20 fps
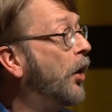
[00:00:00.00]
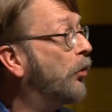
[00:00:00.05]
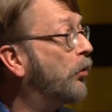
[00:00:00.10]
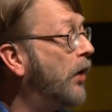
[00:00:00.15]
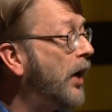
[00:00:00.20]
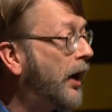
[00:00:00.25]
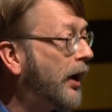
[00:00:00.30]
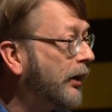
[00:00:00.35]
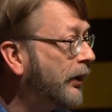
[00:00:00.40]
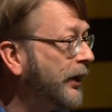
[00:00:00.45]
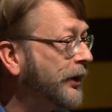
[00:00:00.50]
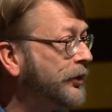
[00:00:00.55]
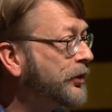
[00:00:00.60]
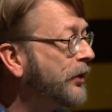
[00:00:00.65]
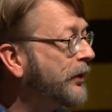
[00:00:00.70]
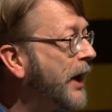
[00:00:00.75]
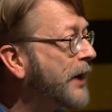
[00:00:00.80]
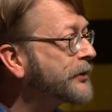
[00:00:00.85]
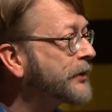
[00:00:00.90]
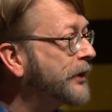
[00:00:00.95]
Well, in
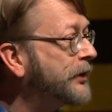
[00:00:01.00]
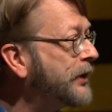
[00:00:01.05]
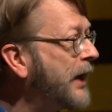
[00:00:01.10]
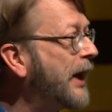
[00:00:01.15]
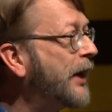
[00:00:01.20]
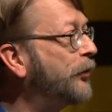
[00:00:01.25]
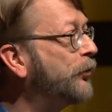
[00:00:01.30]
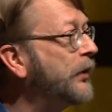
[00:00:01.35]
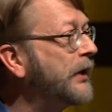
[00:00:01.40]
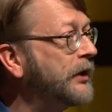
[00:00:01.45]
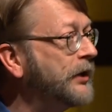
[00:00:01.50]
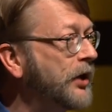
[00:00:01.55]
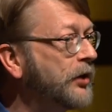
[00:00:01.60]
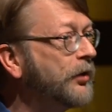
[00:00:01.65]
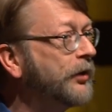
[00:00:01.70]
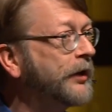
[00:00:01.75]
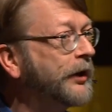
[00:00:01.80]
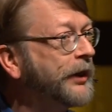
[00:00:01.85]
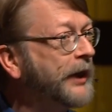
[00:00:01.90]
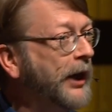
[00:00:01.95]
2010, we
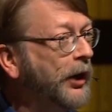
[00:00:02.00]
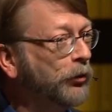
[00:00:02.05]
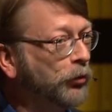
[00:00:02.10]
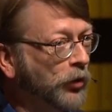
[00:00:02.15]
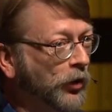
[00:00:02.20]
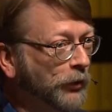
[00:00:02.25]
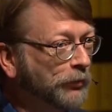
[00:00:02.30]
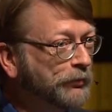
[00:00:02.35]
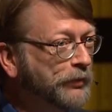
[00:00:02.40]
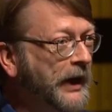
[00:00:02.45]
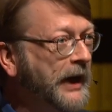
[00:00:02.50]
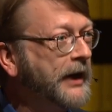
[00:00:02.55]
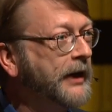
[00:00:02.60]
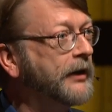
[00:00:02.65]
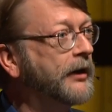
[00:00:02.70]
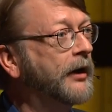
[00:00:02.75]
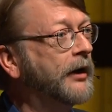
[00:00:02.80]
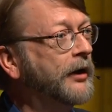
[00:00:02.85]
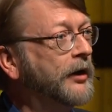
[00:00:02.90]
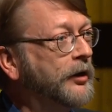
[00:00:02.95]
knew that there were
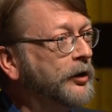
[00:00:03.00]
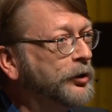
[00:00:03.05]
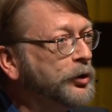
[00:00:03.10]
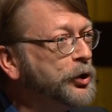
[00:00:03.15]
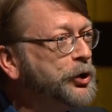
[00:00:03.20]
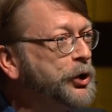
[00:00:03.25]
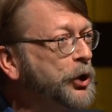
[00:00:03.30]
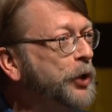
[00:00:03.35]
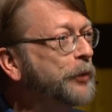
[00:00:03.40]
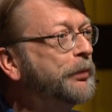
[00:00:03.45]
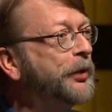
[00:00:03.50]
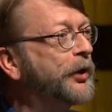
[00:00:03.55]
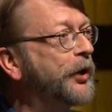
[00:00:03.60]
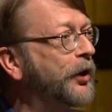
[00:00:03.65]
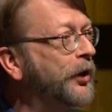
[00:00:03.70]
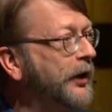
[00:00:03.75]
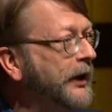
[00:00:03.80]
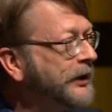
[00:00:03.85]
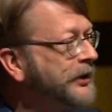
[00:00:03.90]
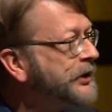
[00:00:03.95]
big
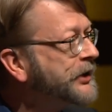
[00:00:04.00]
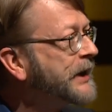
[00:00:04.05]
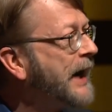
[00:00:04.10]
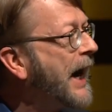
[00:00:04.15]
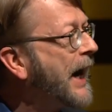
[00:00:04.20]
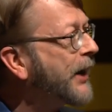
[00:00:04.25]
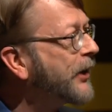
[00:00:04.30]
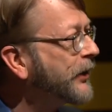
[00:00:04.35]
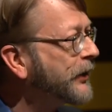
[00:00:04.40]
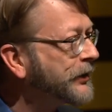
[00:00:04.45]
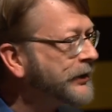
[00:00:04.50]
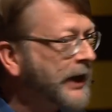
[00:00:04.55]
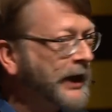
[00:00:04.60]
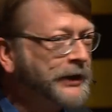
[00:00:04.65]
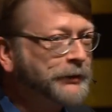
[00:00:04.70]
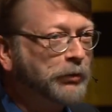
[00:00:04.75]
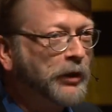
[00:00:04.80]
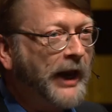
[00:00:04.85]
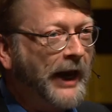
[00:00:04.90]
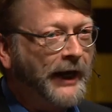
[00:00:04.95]
Jupiter and
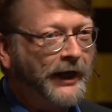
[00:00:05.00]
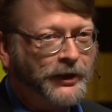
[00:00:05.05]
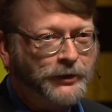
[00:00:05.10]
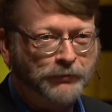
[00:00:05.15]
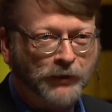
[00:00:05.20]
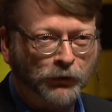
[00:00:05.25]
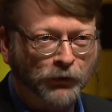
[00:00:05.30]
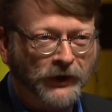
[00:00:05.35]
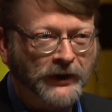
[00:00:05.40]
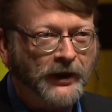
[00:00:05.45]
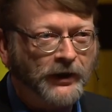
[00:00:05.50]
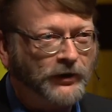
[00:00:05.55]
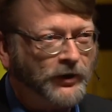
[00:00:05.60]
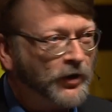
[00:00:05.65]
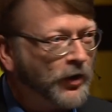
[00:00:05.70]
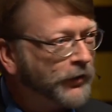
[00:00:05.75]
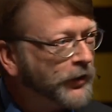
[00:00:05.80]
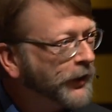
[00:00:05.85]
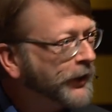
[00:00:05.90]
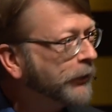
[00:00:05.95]
Saturn-sized planets, but we
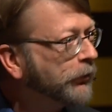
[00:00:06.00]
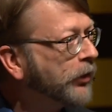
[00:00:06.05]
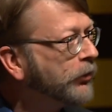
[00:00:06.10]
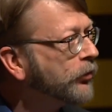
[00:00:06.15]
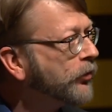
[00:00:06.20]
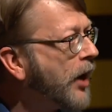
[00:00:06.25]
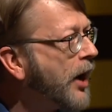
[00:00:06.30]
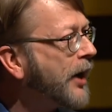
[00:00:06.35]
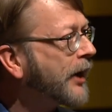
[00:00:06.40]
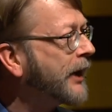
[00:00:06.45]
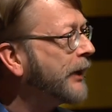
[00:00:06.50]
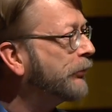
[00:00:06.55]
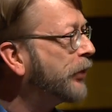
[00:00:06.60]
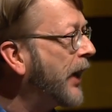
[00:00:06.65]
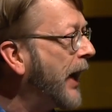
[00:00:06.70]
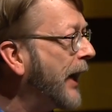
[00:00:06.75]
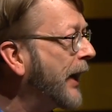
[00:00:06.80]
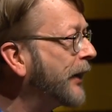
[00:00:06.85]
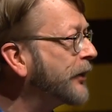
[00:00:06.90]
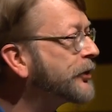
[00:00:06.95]
didn't know that there were rocky
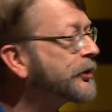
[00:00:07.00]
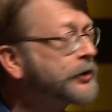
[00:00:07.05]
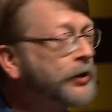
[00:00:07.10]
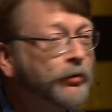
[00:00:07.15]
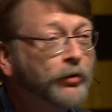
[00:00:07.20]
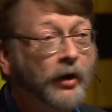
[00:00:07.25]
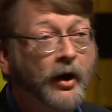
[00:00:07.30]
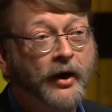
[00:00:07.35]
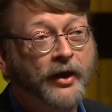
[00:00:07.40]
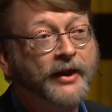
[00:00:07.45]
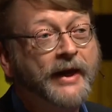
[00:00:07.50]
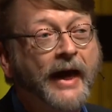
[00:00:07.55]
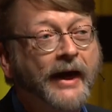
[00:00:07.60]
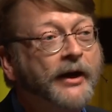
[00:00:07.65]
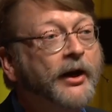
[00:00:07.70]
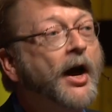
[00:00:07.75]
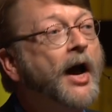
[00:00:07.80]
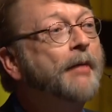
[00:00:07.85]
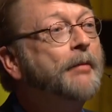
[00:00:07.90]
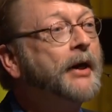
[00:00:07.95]
planets. So the
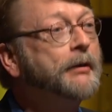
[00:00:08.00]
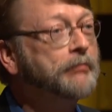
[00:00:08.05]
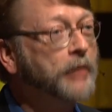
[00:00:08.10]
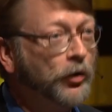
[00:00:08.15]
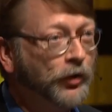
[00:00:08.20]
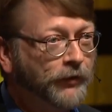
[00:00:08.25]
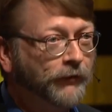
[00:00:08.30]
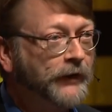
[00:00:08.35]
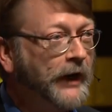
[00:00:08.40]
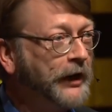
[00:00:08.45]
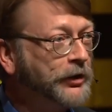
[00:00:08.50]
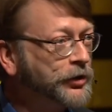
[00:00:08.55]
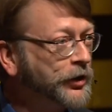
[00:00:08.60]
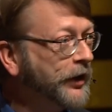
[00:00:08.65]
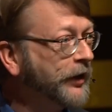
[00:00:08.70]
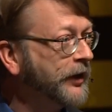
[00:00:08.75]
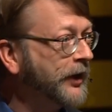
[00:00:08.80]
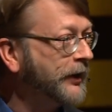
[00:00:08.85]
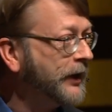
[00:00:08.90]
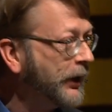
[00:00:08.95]
economic
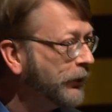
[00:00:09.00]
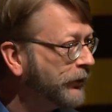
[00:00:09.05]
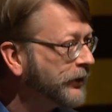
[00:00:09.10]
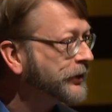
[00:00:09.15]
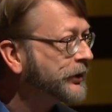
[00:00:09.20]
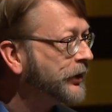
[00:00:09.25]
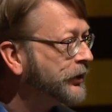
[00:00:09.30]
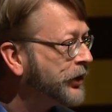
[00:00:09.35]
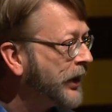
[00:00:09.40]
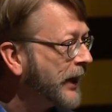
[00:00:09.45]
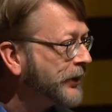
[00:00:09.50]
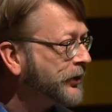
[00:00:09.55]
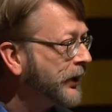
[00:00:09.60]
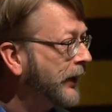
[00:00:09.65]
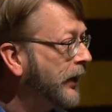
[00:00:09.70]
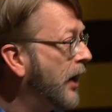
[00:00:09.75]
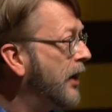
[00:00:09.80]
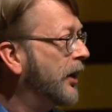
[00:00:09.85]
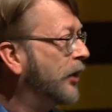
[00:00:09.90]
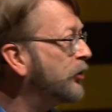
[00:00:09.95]
motivation that he was
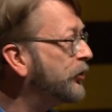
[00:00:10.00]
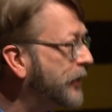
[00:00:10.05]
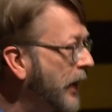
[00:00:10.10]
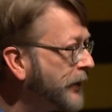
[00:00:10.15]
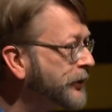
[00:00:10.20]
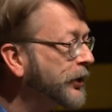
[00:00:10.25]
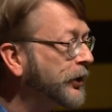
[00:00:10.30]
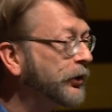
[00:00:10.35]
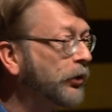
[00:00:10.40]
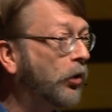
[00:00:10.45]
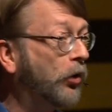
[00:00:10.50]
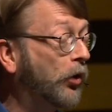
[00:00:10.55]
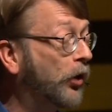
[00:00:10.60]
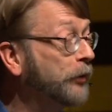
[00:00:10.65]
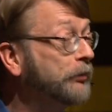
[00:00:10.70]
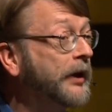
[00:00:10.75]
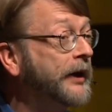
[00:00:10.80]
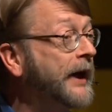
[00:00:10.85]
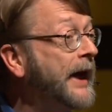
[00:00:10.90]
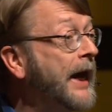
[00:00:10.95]
suggesting doesn't
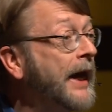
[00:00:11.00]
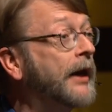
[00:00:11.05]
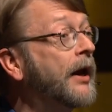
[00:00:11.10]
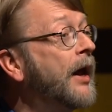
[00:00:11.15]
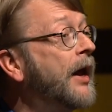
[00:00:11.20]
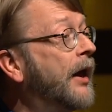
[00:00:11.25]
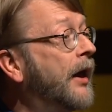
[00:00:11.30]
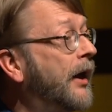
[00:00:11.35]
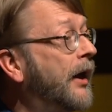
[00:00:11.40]
hold. But again,